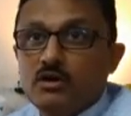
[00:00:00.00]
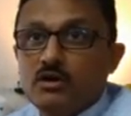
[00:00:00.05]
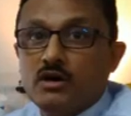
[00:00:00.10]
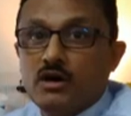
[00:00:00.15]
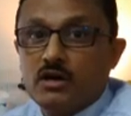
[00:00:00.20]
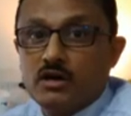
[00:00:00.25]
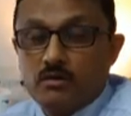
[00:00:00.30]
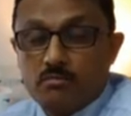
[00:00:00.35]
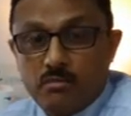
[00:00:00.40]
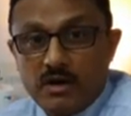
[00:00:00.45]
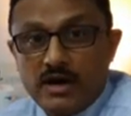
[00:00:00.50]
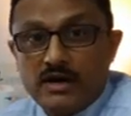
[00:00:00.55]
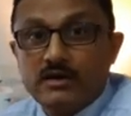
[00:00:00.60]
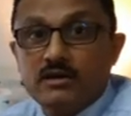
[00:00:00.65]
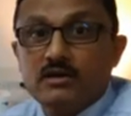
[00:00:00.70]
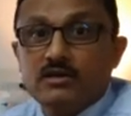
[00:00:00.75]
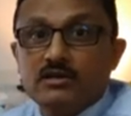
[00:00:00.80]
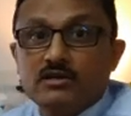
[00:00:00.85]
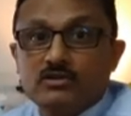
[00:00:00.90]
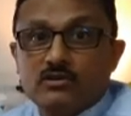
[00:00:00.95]
A reminder
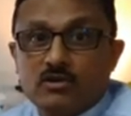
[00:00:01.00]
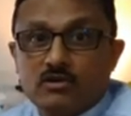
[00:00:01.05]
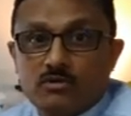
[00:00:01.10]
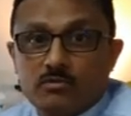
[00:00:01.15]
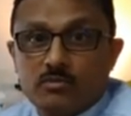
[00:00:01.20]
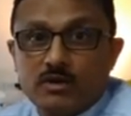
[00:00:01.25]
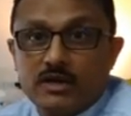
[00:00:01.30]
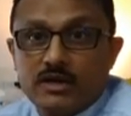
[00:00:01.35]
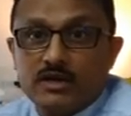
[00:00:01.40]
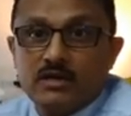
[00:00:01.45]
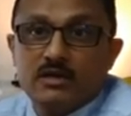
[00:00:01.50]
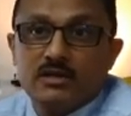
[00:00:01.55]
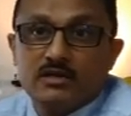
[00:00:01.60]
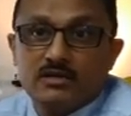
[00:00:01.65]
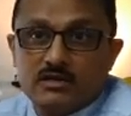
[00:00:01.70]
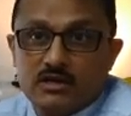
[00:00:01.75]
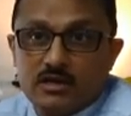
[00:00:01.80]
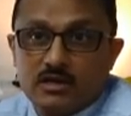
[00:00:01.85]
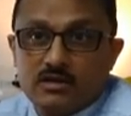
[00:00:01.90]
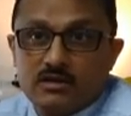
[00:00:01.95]
is automatically
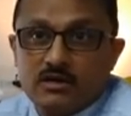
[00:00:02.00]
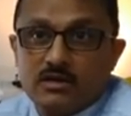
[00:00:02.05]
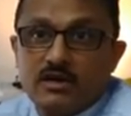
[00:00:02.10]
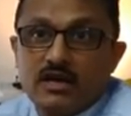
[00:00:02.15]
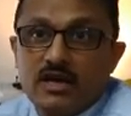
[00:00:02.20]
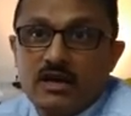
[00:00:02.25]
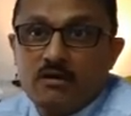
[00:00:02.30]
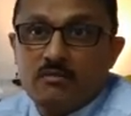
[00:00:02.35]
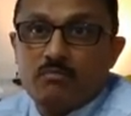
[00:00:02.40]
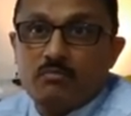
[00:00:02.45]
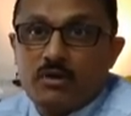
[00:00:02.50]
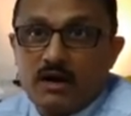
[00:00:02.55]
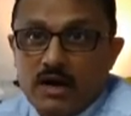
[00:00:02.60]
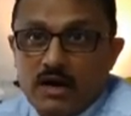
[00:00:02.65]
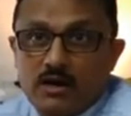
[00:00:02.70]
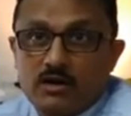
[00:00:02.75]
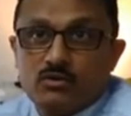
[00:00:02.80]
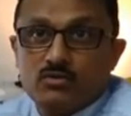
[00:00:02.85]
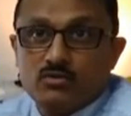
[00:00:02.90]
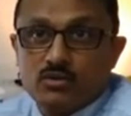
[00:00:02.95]
sent a day
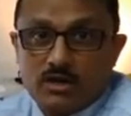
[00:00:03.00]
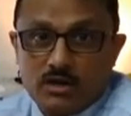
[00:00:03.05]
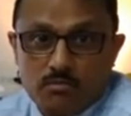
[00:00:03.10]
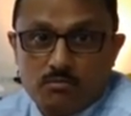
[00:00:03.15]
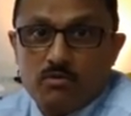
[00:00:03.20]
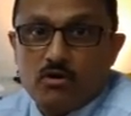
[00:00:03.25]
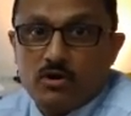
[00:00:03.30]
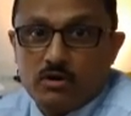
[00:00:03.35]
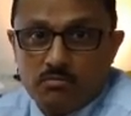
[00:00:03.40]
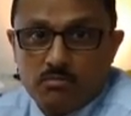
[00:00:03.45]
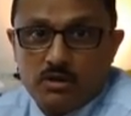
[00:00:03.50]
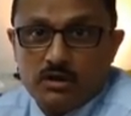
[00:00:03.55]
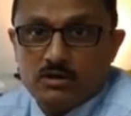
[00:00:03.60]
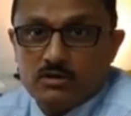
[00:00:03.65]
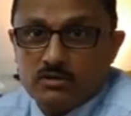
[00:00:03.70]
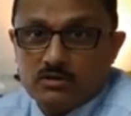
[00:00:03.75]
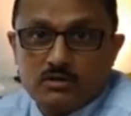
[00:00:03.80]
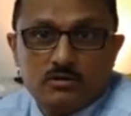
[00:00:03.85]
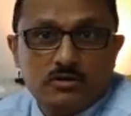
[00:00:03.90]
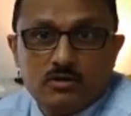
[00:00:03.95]
prior to their appointments.